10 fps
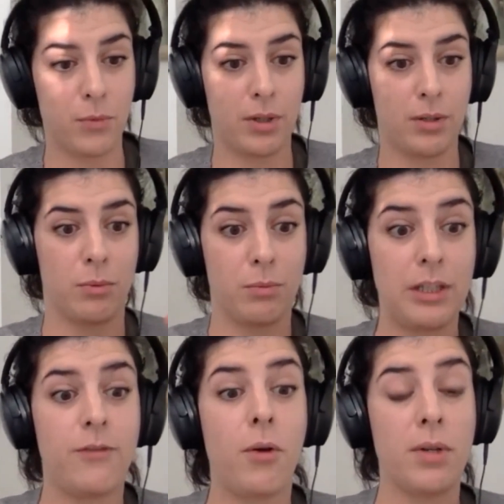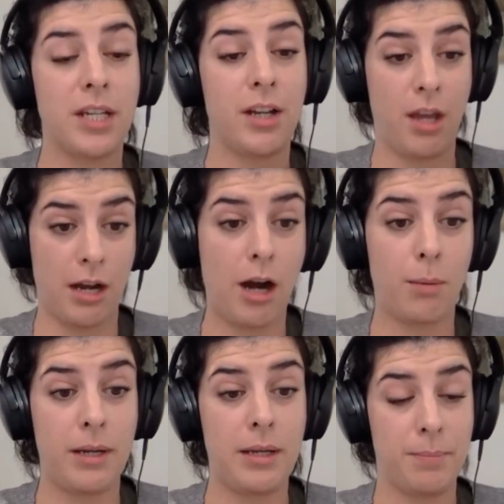we're really focusing on the
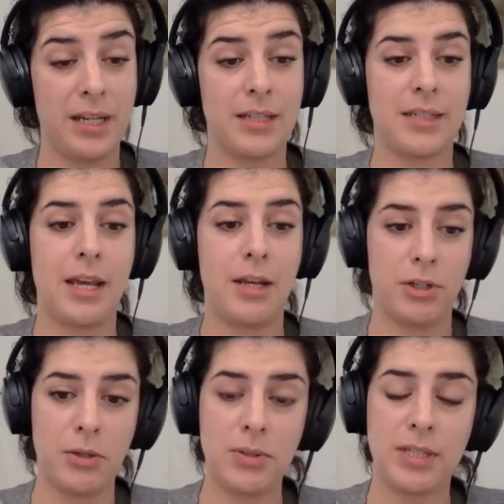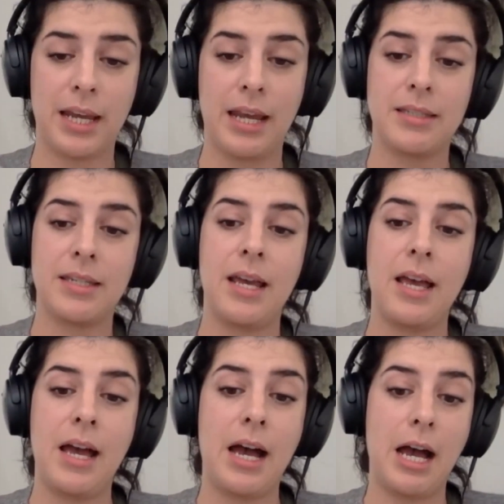carbon piece and reducing it.
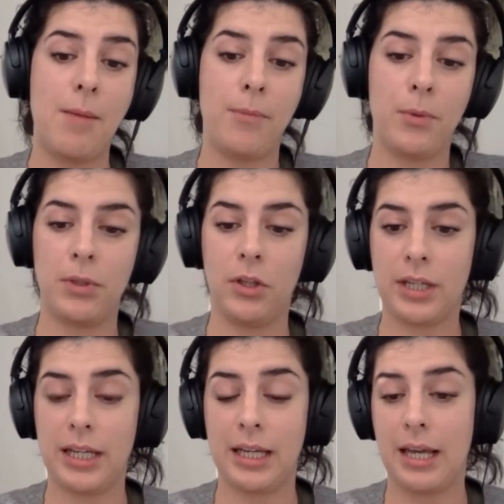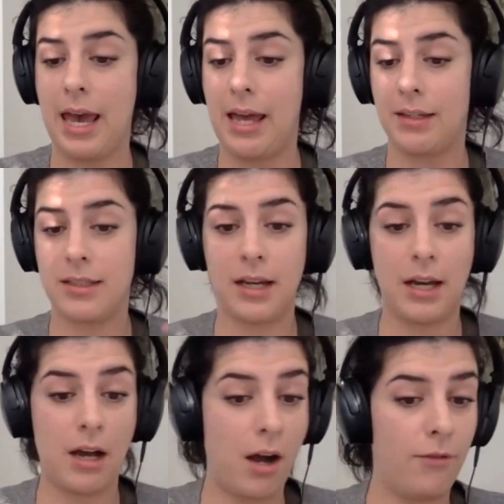We're looking at
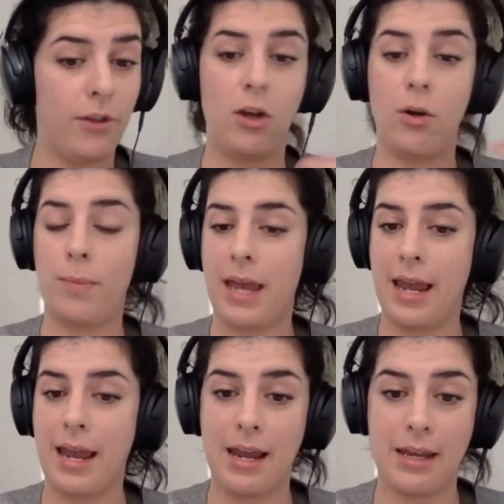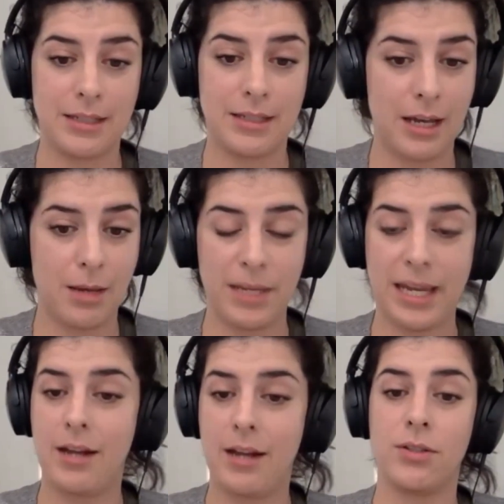envelope and
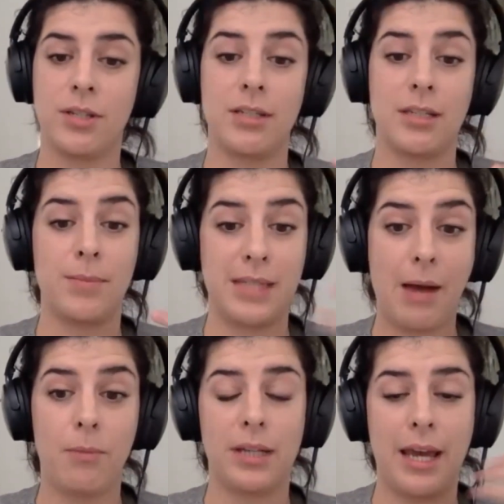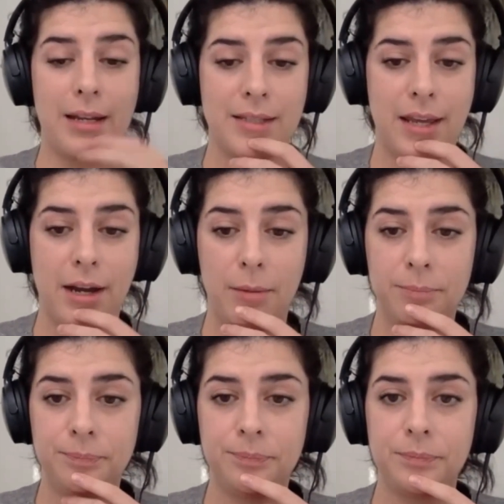mechanical systems that will get us
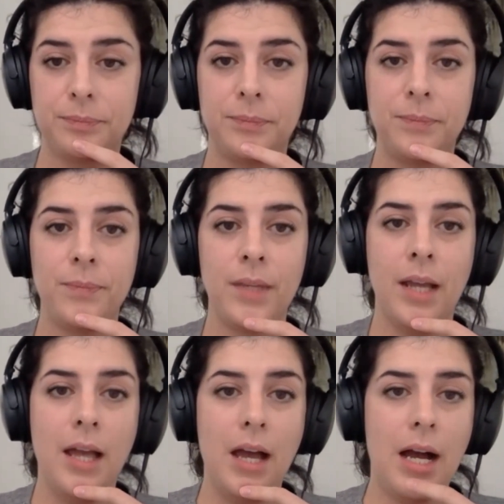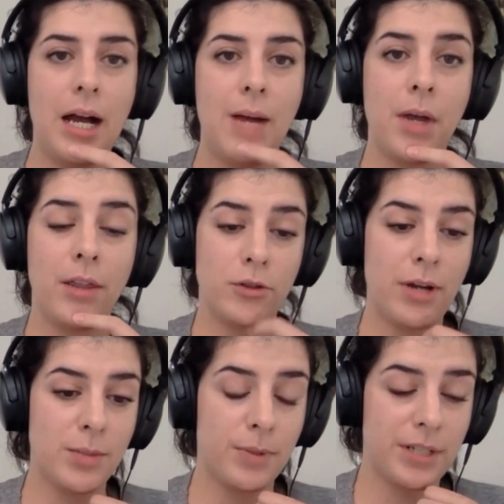there. On the
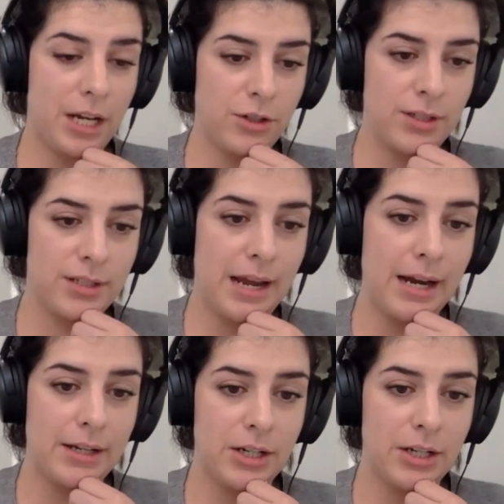transportation side,